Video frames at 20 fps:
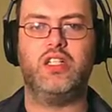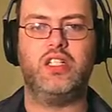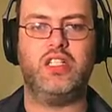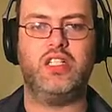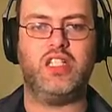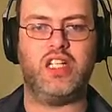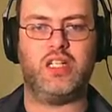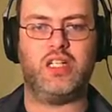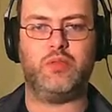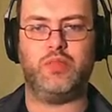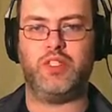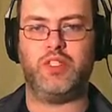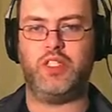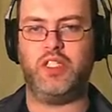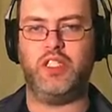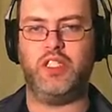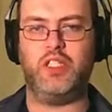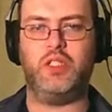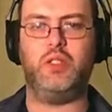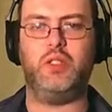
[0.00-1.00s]
Down with
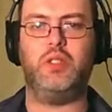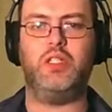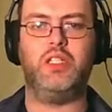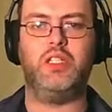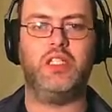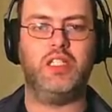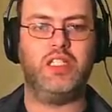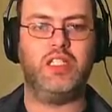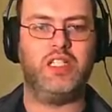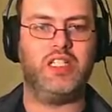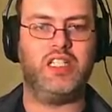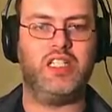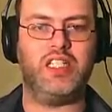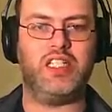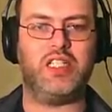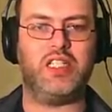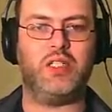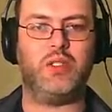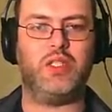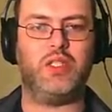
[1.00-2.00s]
you.
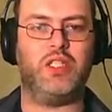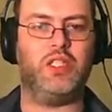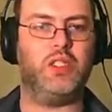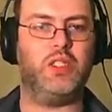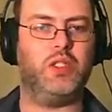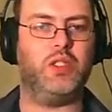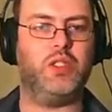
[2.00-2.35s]
Down with you.